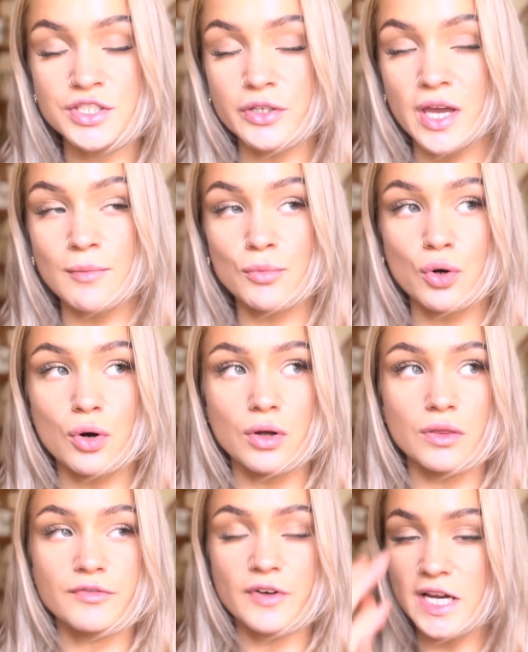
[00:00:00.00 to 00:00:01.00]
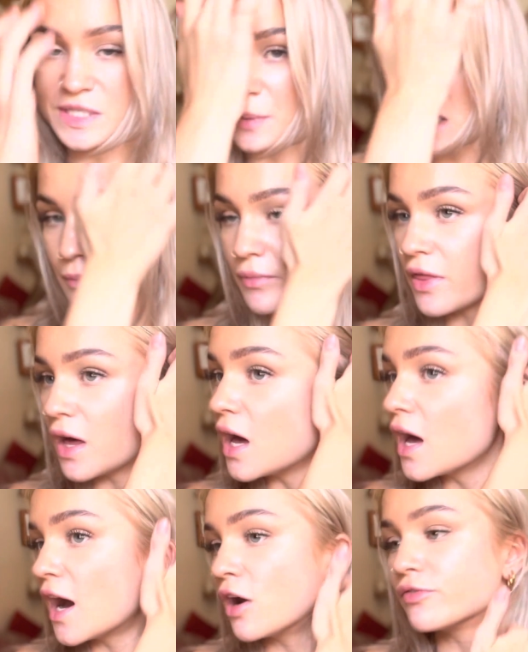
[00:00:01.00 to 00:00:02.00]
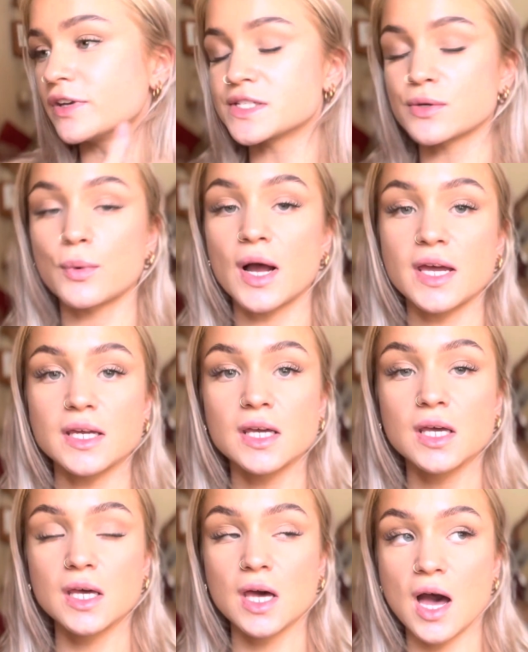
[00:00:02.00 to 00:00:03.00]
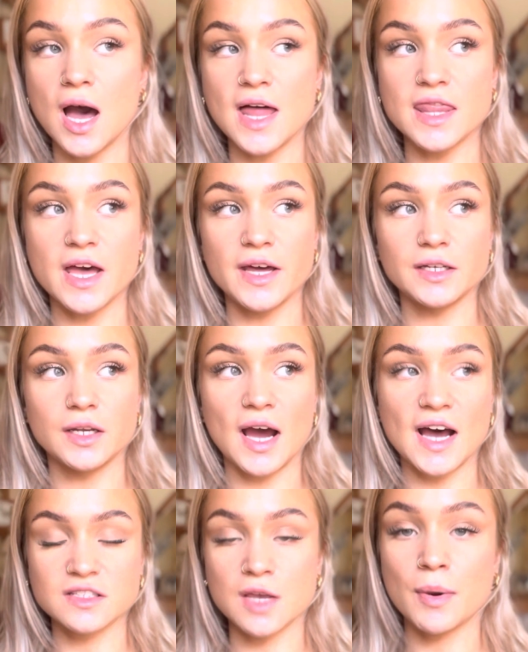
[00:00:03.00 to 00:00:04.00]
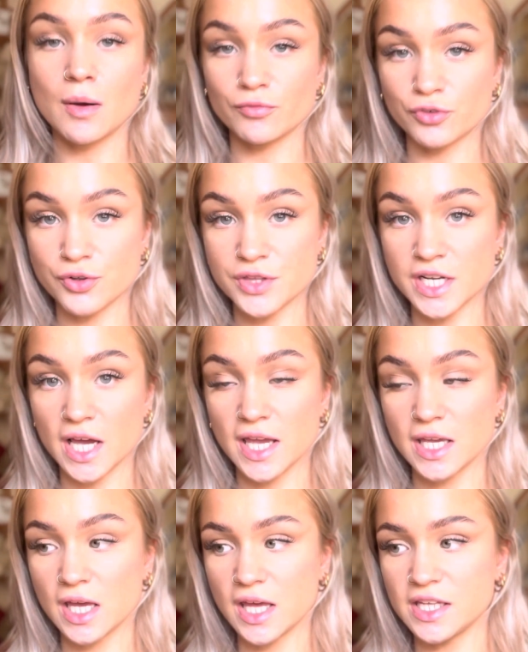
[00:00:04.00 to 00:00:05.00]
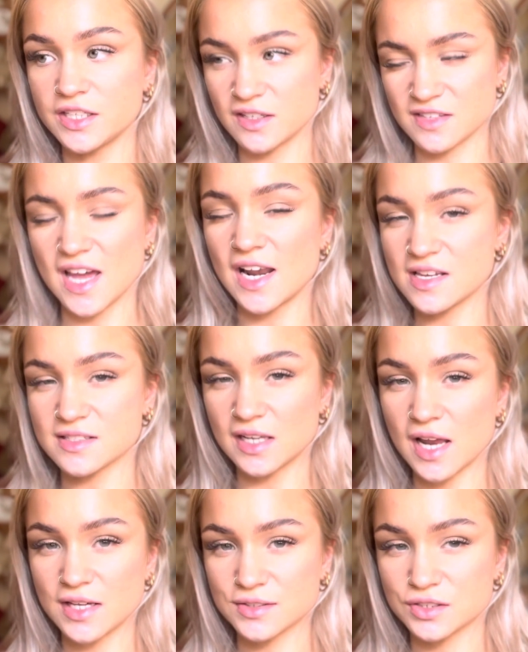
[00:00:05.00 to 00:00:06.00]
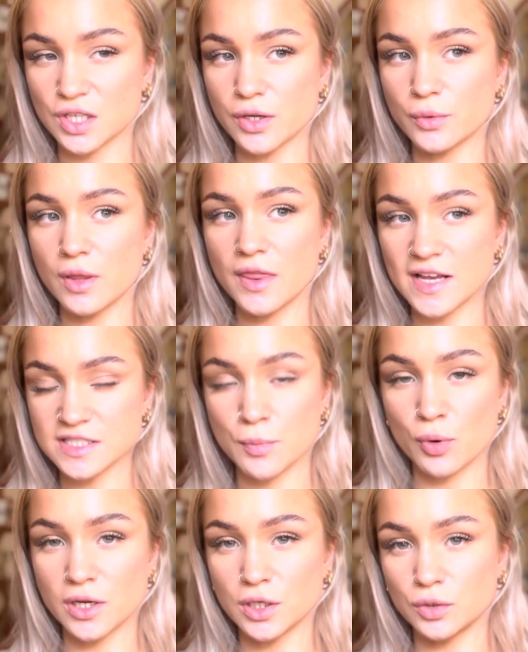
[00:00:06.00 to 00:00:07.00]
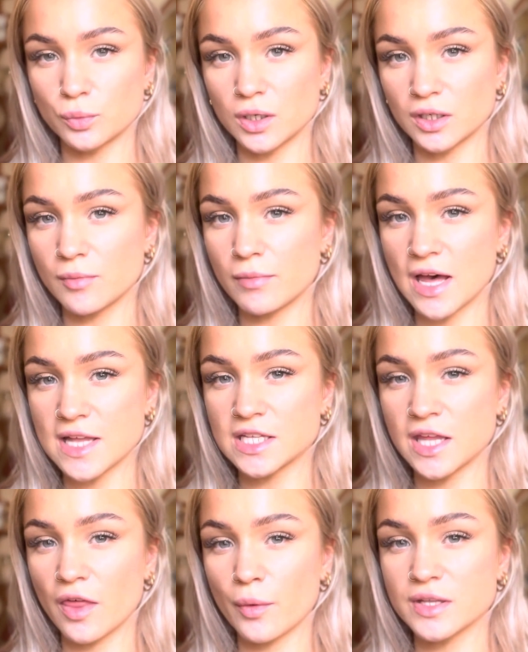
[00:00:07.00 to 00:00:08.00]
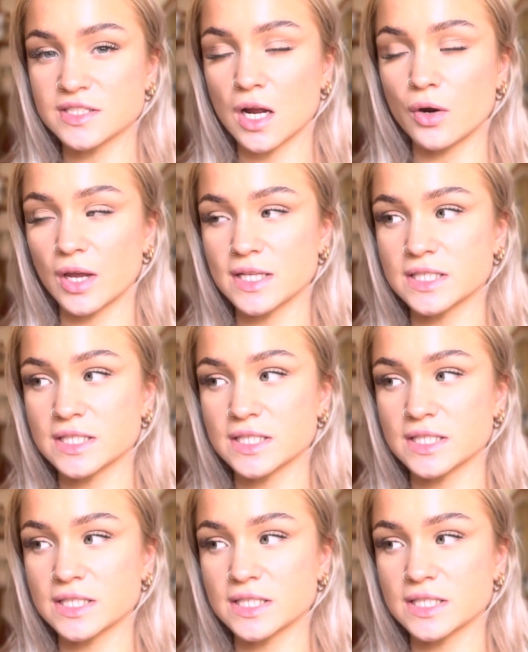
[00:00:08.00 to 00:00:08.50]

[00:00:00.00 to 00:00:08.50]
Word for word: do get more on the first pump that Alfie is away. And then as I pump through the day, it does get less and less. So that's a pretty good one compared to the other ones that I'll get